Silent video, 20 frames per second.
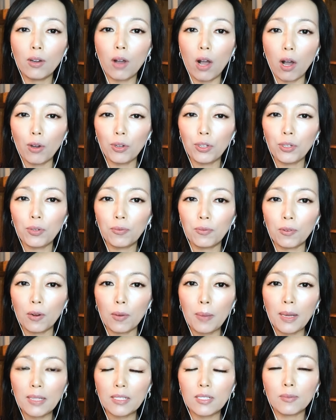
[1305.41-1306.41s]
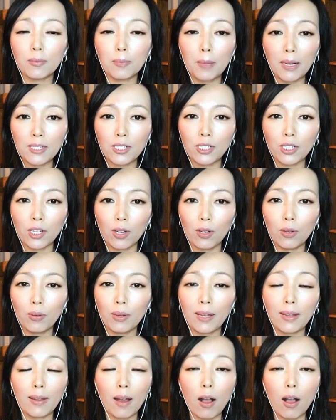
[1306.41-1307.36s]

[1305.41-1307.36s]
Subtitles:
audio formats of my show and